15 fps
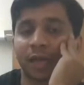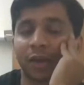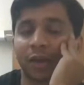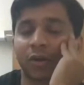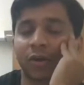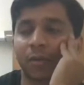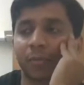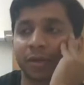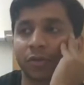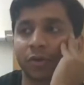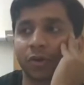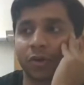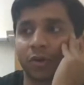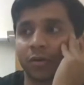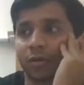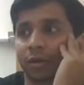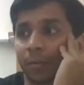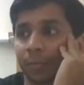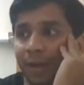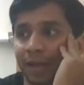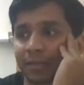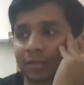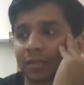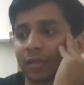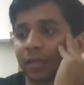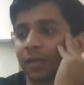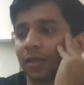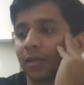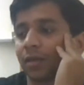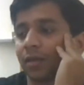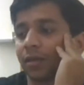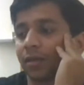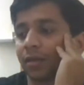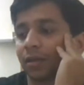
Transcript: cannot comment on your capacity